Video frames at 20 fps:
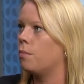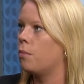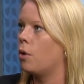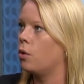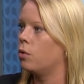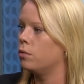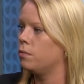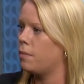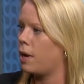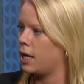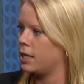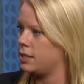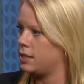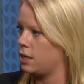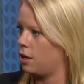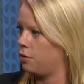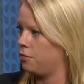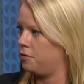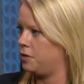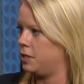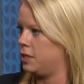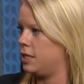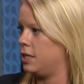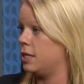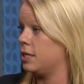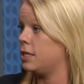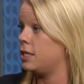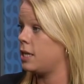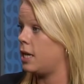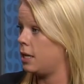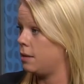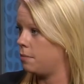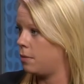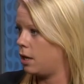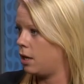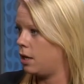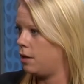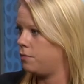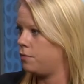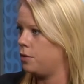mold myself into the
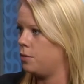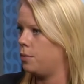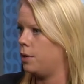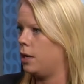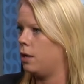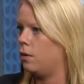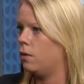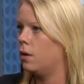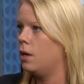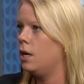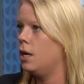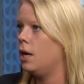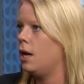stigma, if you will.